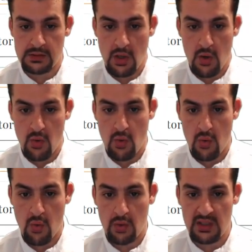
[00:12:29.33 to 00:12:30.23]
So
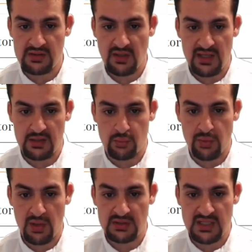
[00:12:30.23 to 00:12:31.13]
let's look at the
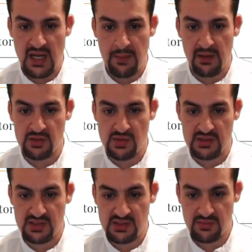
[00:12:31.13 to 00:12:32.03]
real-time
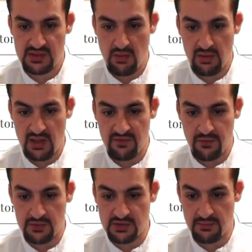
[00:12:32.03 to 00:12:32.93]
interest. Let's see what's going
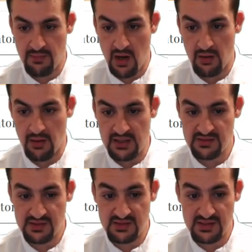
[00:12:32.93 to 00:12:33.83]
on for tomorrow.
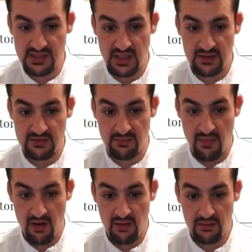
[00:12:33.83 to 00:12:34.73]
As you can see,
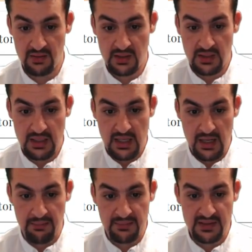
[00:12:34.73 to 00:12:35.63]
tomorrow,
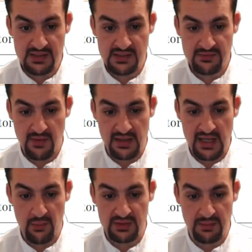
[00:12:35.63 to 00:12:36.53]
this is
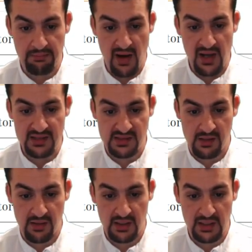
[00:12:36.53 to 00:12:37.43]
right now what the bot
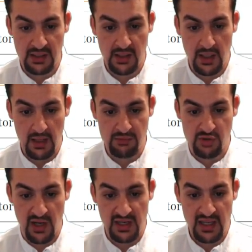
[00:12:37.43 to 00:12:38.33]
is currently
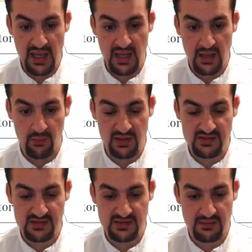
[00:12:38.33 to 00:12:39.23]
trading at
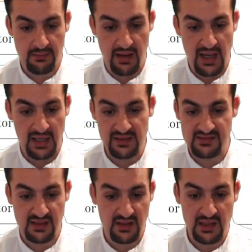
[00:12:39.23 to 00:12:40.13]
what it's buying
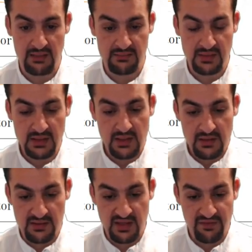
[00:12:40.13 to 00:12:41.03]
and selling in
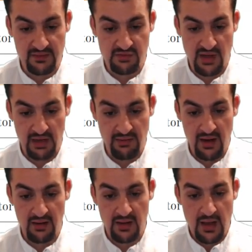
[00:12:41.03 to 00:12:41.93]
the different trade
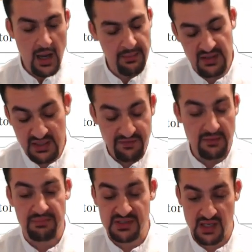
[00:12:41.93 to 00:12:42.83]
route. The
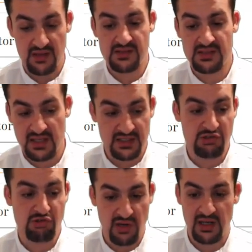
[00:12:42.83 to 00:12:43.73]
different percentages
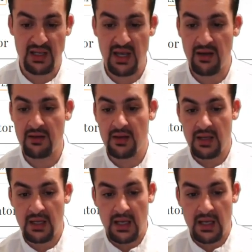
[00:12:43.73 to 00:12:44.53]
that it's trading at.